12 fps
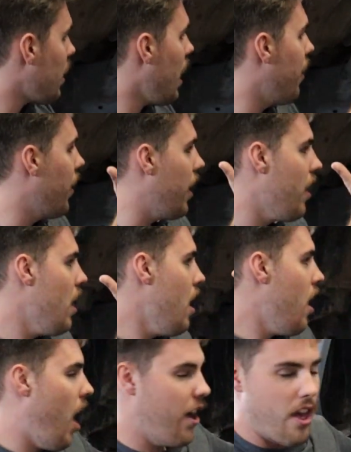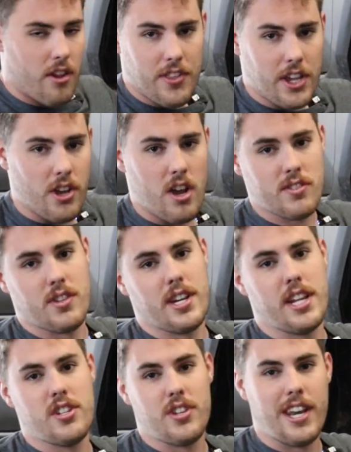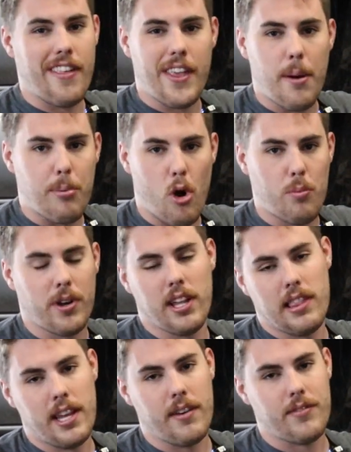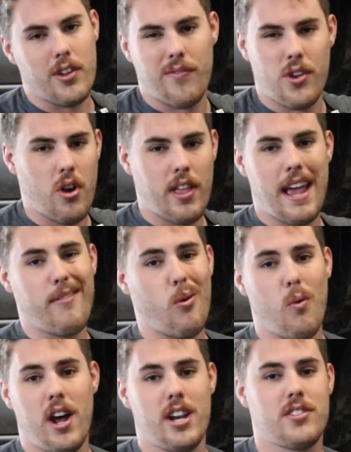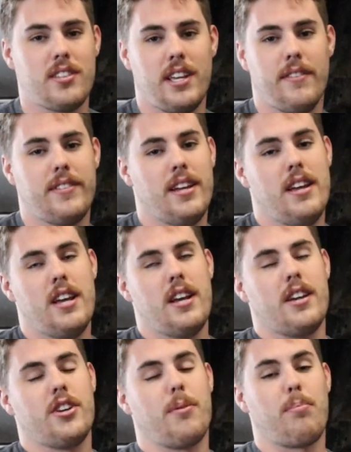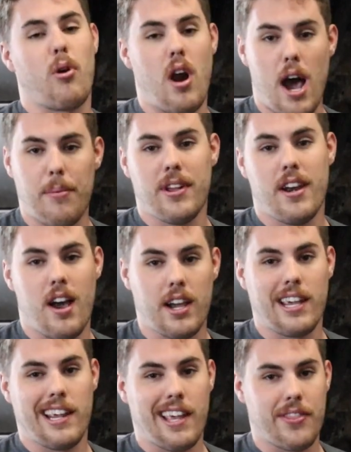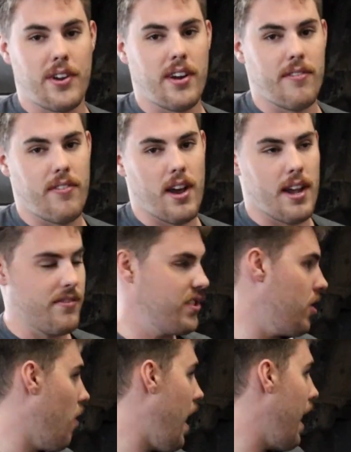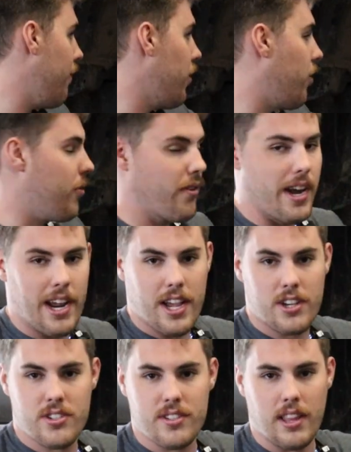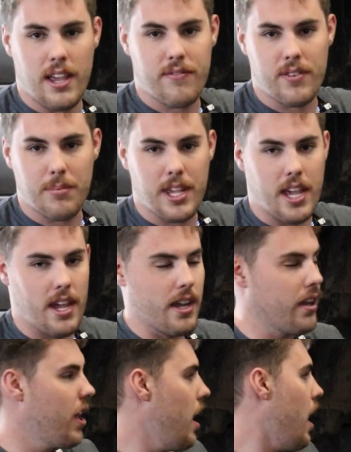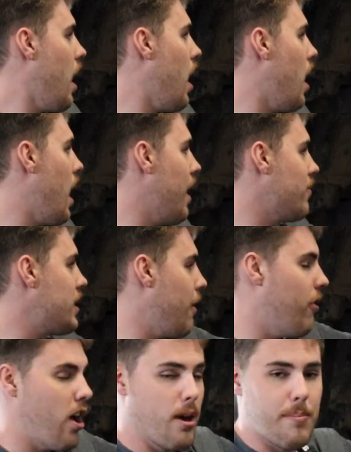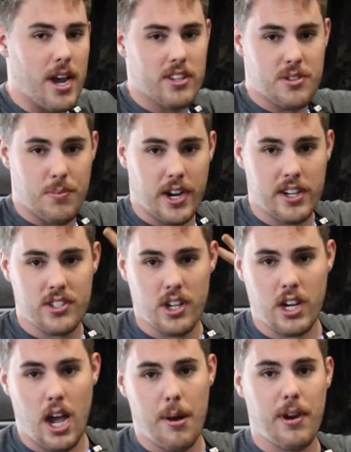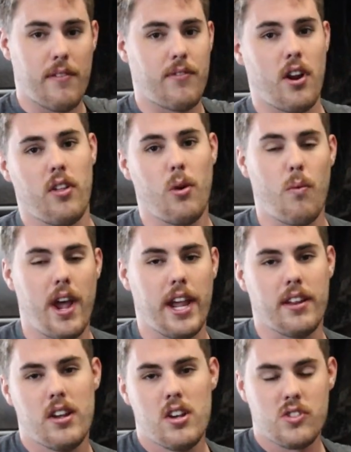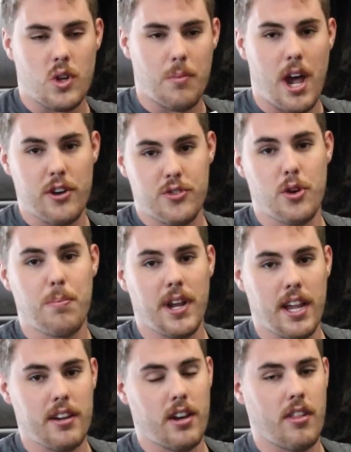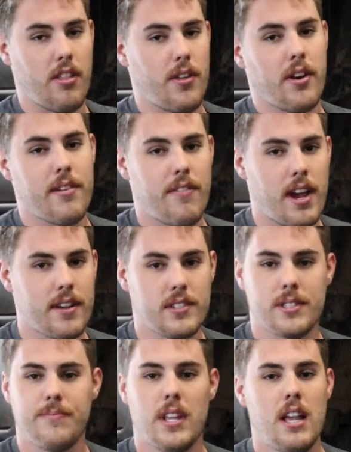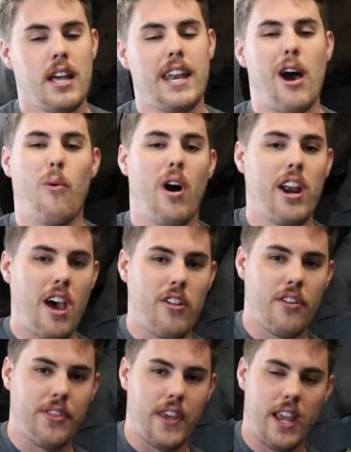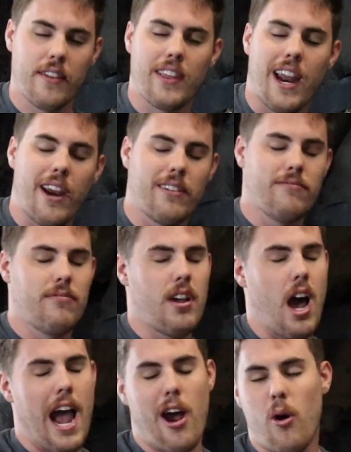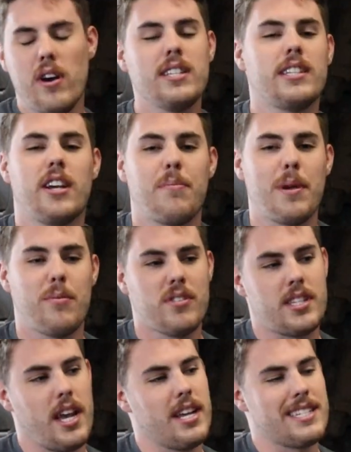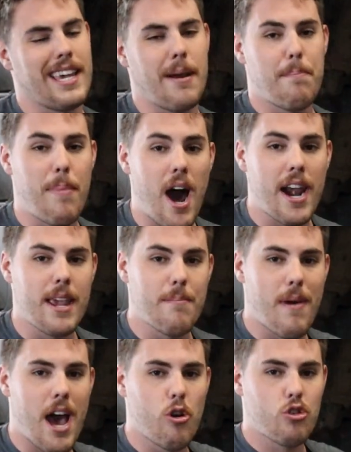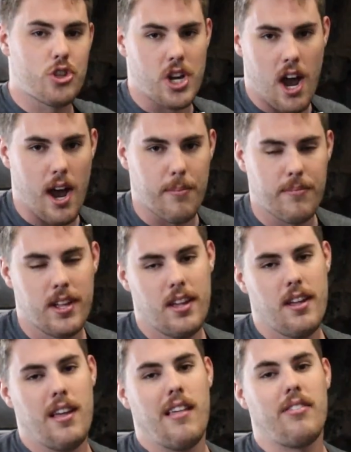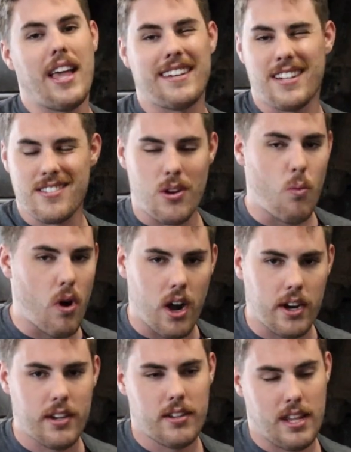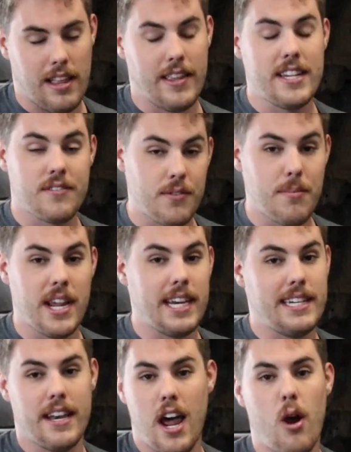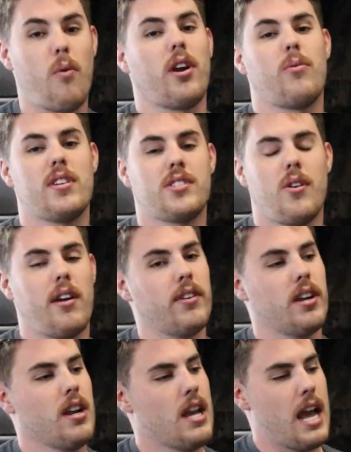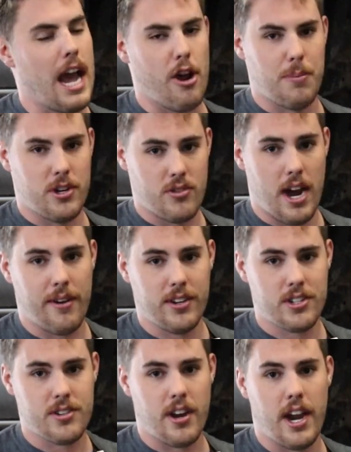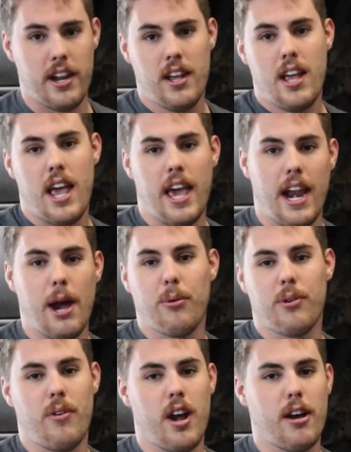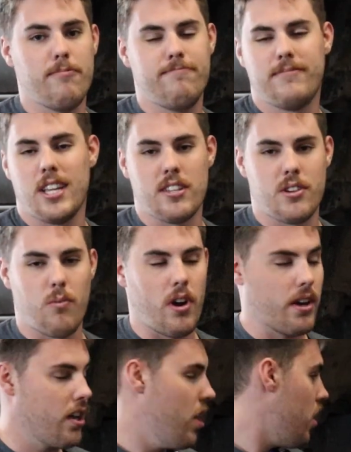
And then another thing you also need is you need the appropriate lift. If you only have a 1-inch lift, you're probably not going to get 35. So I have the 3-inch lift from King. I have 700-pound springs to accommodate for all the weight, so I'm not drooping into the 35s. Now, one other thing that I always hear people say is get a body mount chop. That doesn't work, at least for me, did not work whatsoever. I would be driving straight and I would rub, doesn't work.